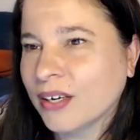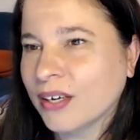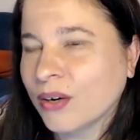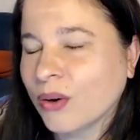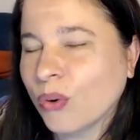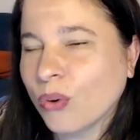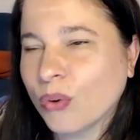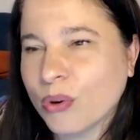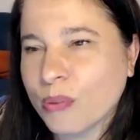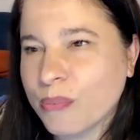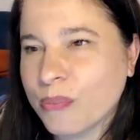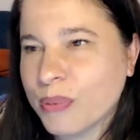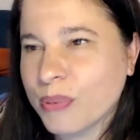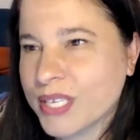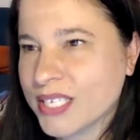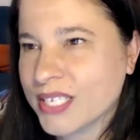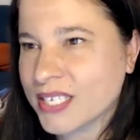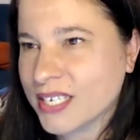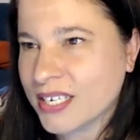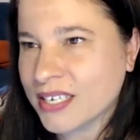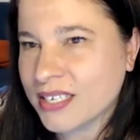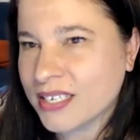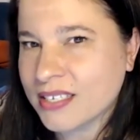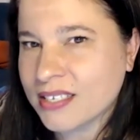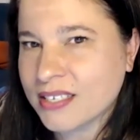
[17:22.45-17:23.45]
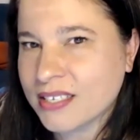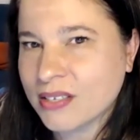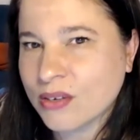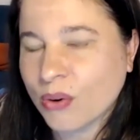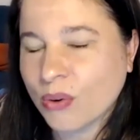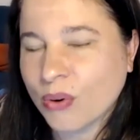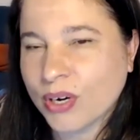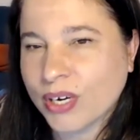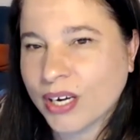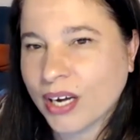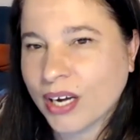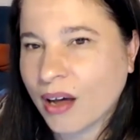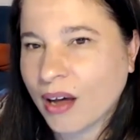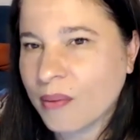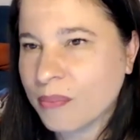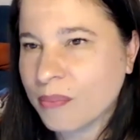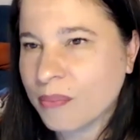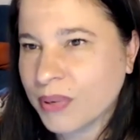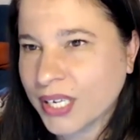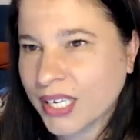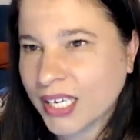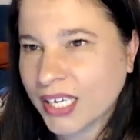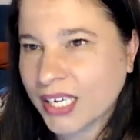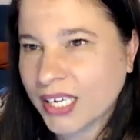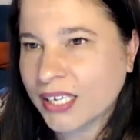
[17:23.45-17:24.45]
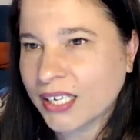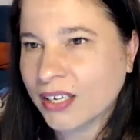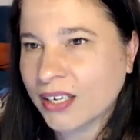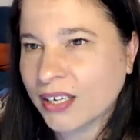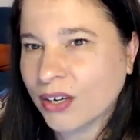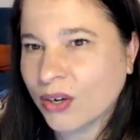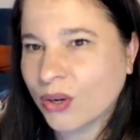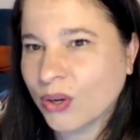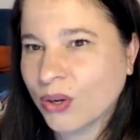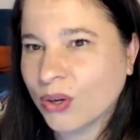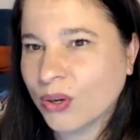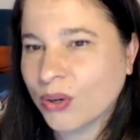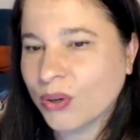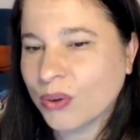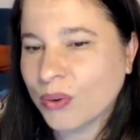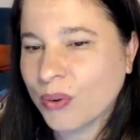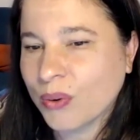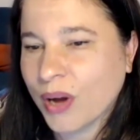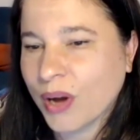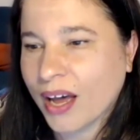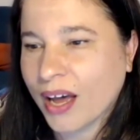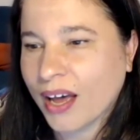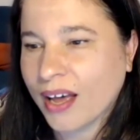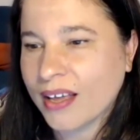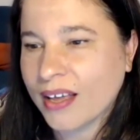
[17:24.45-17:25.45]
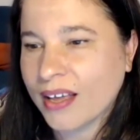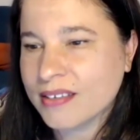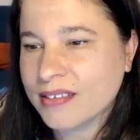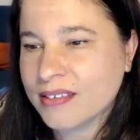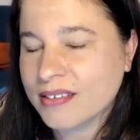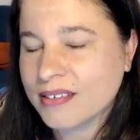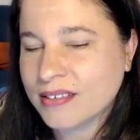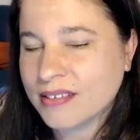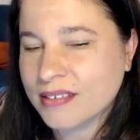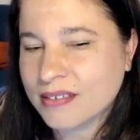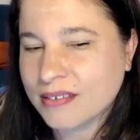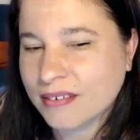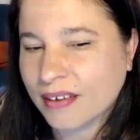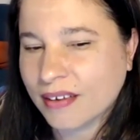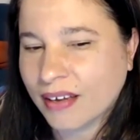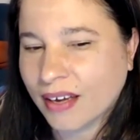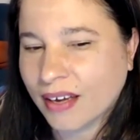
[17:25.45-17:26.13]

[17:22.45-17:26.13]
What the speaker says: or a business or a company who has,